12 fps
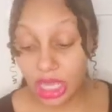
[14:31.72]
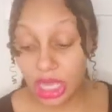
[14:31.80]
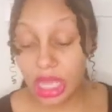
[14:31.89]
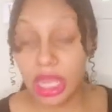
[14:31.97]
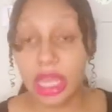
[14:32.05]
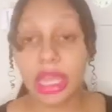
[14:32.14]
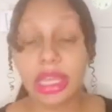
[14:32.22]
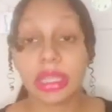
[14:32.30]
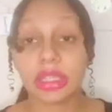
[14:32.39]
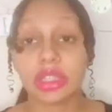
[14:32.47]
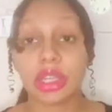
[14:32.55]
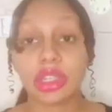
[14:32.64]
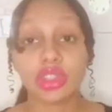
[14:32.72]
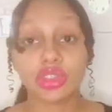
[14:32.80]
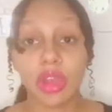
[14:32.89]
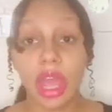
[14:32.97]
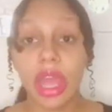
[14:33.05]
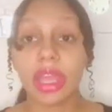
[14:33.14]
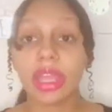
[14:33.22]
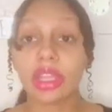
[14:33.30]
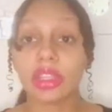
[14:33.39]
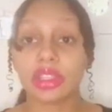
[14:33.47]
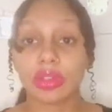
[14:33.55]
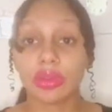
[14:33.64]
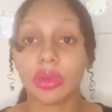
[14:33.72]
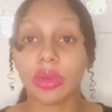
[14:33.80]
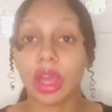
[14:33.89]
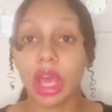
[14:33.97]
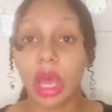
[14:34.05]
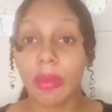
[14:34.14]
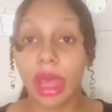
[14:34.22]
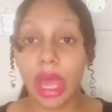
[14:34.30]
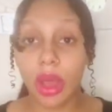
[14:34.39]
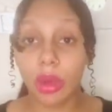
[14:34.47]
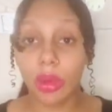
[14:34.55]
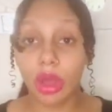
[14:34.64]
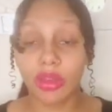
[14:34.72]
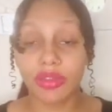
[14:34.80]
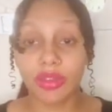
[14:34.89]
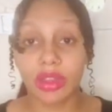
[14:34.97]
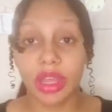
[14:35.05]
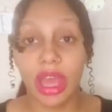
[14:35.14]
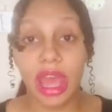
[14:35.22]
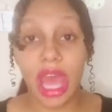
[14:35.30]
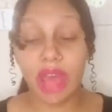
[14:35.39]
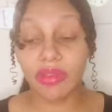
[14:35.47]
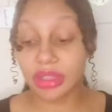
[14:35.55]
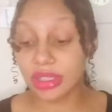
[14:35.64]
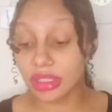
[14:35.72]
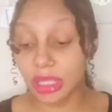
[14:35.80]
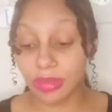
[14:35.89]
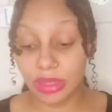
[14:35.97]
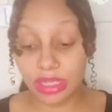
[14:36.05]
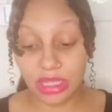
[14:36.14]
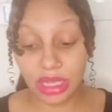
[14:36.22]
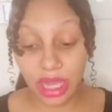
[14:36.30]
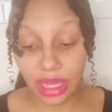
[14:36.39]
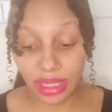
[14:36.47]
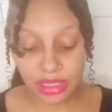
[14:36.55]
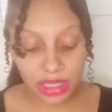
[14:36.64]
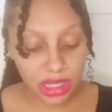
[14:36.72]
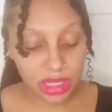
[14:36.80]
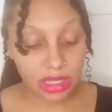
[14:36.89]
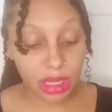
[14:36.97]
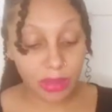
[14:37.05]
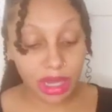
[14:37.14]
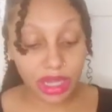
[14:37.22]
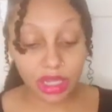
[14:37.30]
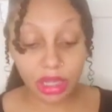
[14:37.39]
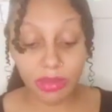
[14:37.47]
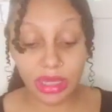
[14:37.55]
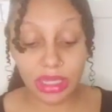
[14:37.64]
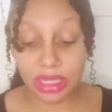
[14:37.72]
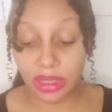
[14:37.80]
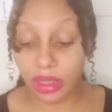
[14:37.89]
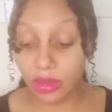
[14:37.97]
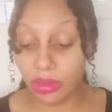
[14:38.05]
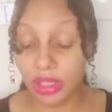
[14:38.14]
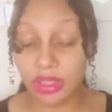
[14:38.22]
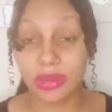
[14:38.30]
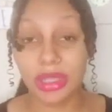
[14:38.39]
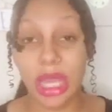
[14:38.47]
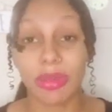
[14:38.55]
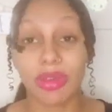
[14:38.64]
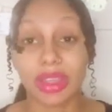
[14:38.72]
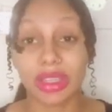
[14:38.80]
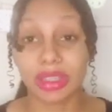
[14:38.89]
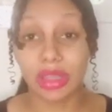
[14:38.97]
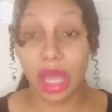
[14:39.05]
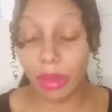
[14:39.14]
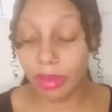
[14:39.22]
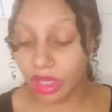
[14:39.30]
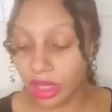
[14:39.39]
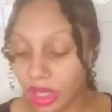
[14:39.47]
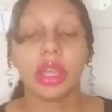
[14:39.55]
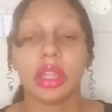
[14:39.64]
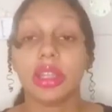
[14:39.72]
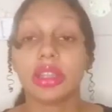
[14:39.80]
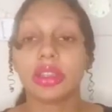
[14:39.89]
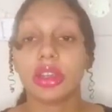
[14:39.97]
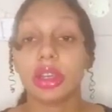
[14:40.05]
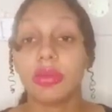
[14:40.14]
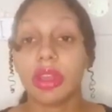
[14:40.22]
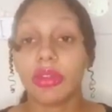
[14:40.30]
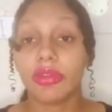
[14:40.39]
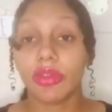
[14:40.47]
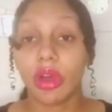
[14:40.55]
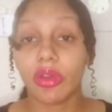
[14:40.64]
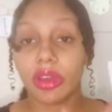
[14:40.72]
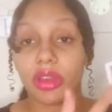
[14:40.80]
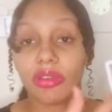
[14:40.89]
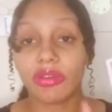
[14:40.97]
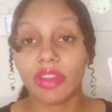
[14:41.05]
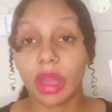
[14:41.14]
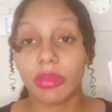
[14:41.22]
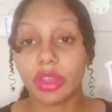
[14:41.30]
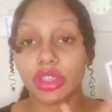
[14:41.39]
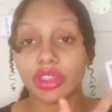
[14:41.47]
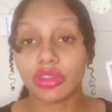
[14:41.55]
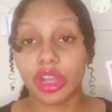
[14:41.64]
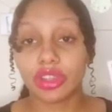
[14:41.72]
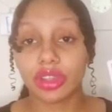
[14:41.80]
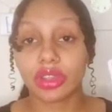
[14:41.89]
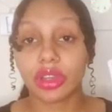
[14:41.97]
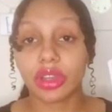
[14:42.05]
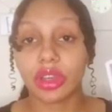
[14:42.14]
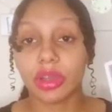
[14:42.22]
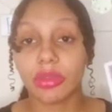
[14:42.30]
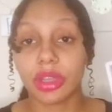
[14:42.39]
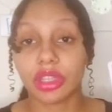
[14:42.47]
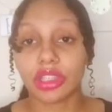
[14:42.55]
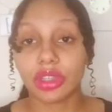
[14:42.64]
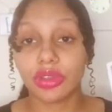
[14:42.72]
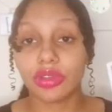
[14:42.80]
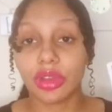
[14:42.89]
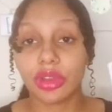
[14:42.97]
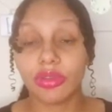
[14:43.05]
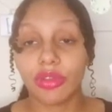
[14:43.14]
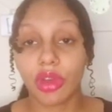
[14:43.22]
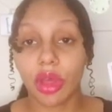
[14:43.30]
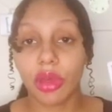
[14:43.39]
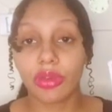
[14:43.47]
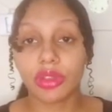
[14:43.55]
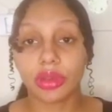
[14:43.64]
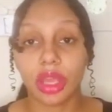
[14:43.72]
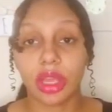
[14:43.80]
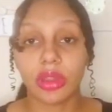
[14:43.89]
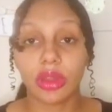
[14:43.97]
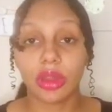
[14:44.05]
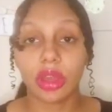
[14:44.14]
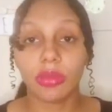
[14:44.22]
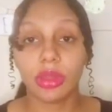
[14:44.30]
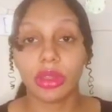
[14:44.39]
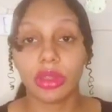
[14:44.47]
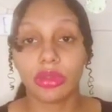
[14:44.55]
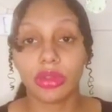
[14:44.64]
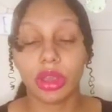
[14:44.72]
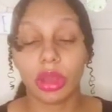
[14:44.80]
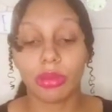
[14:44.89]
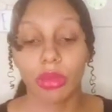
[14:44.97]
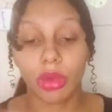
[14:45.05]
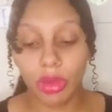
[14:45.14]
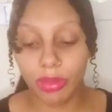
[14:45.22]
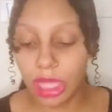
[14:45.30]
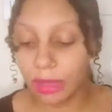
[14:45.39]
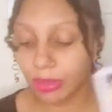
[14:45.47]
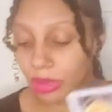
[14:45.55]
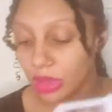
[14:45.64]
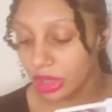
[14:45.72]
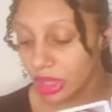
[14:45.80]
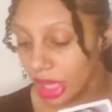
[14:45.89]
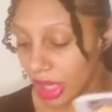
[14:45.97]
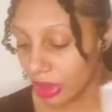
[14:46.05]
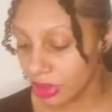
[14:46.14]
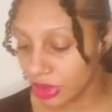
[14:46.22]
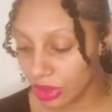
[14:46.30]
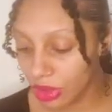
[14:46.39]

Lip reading: is trying to come out of having sleepless nights. Somebody could be dealing with some type of insomnia. This could be involving a family structure. There could be children involved, okay? There could be 3 or more people in the household.